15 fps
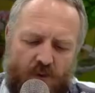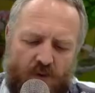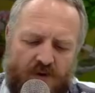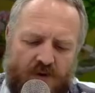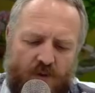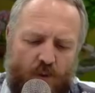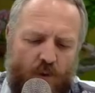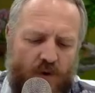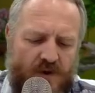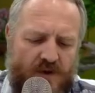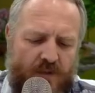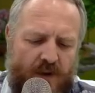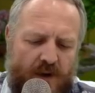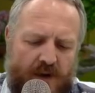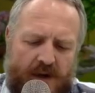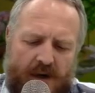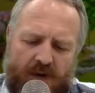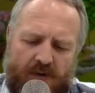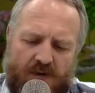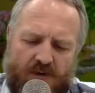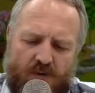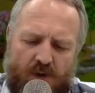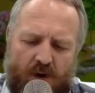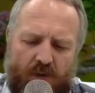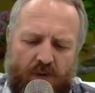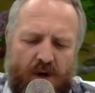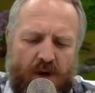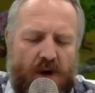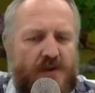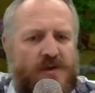towards my account as well.
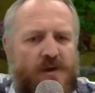So